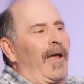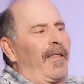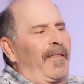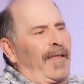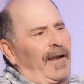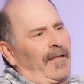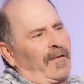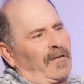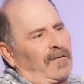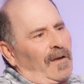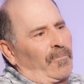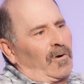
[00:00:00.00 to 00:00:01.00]
And then in the
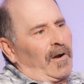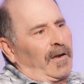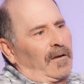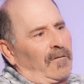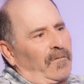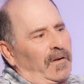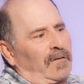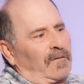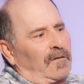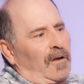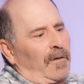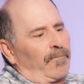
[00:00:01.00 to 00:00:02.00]
summer, I
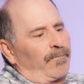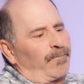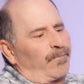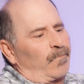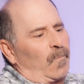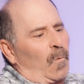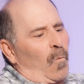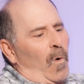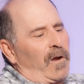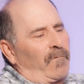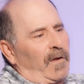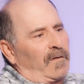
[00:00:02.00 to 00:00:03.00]
convinced
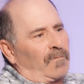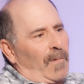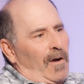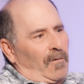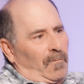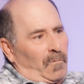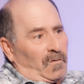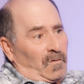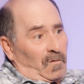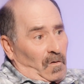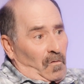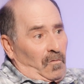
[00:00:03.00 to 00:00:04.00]
Whiteface Mountain, which
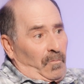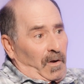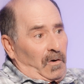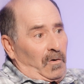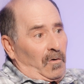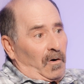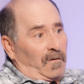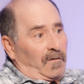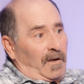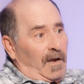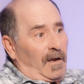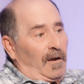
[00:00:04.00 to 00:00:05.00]
is owned by New York
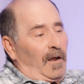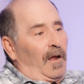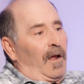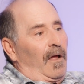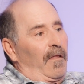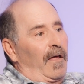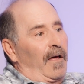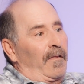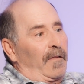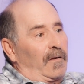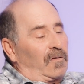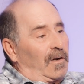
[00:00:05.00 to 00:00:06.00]
State,
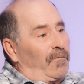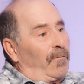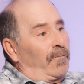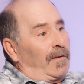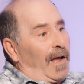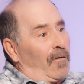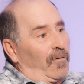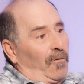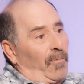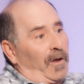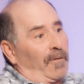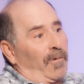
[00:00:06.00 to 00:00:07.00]
that they should have a downhill
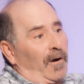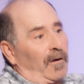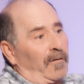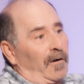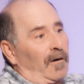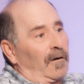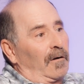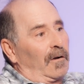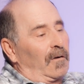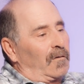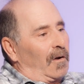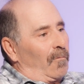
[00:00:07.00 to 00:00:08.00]
bike park there.
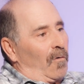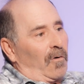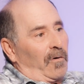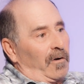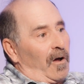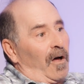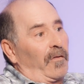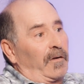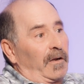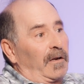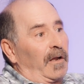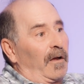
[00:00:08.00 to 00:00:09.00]
So I won't go into all the
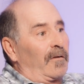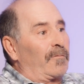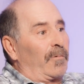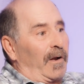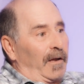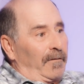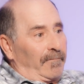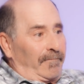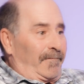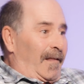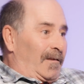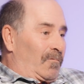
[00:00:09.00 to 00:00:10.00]
details, but
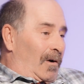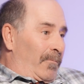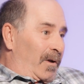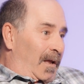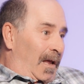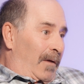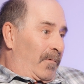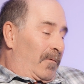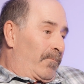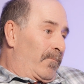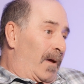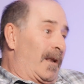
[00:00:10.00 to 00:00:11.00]
that's where I became
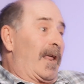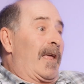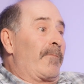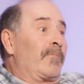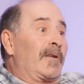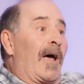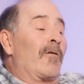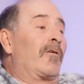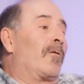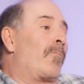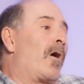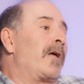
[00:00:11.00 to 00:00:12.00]
my name,
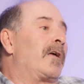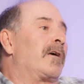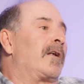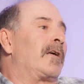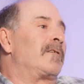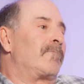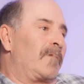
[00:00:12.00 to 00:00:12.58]
Downhill Mike, and I